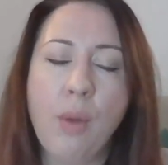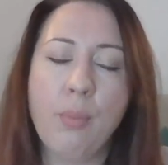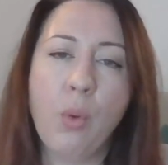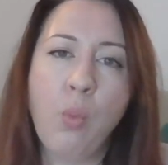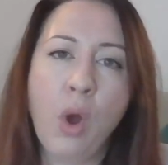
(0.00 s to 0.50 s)

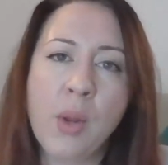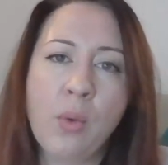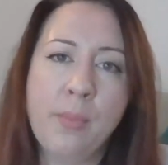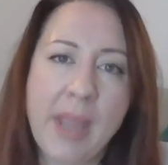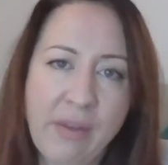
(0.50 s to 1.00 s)
But what it
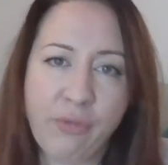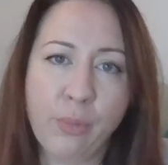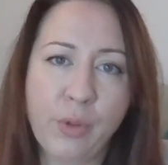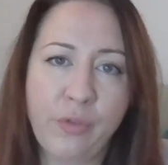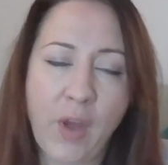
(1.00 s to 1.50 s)
will mean
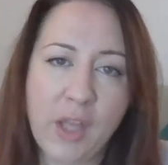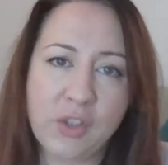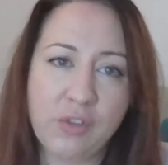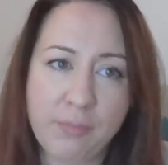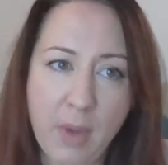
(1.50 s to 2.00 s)
from the
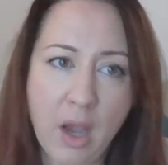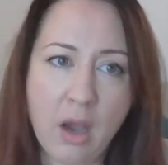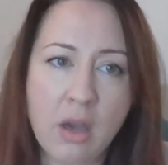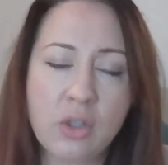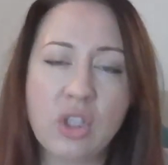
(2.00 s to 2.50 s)
1st of
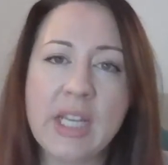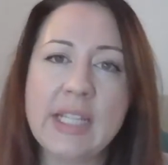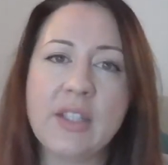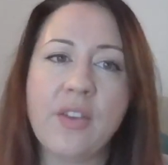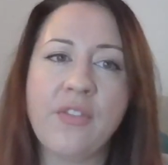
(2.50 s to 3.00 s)
March
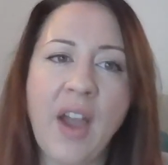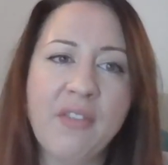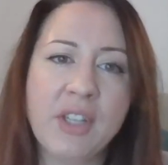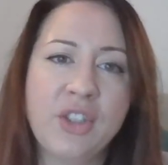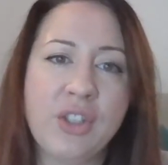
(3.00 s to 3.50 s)
is that
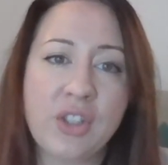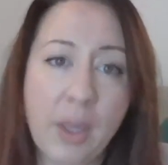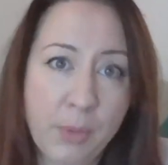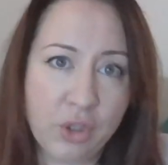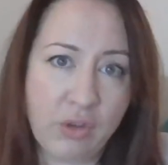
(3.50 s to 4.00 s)
VAT-registered
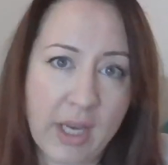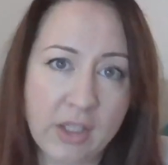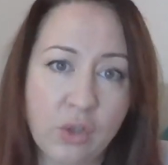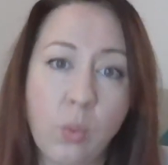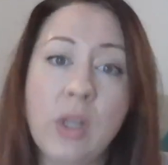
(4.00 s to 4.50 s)

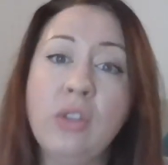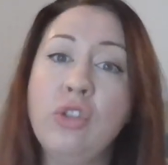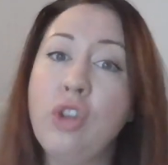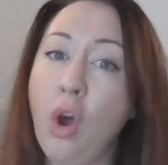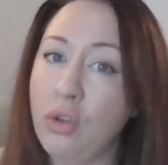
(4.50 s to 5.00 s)
subcontractors will
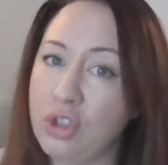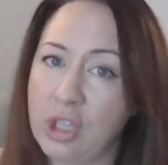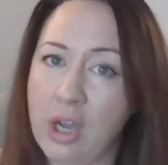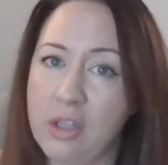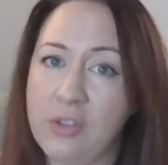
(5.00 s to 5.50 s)
not
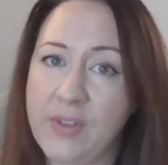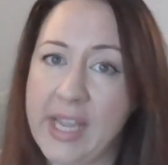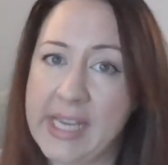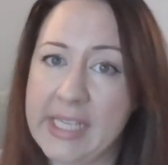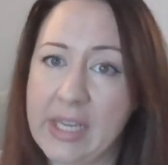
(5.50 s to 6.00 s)
charge
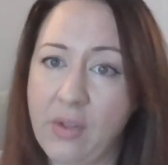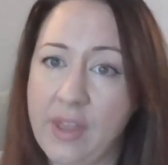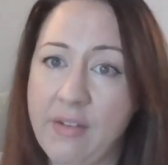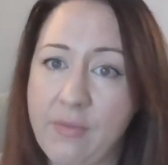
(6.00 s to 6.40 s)
VAT on their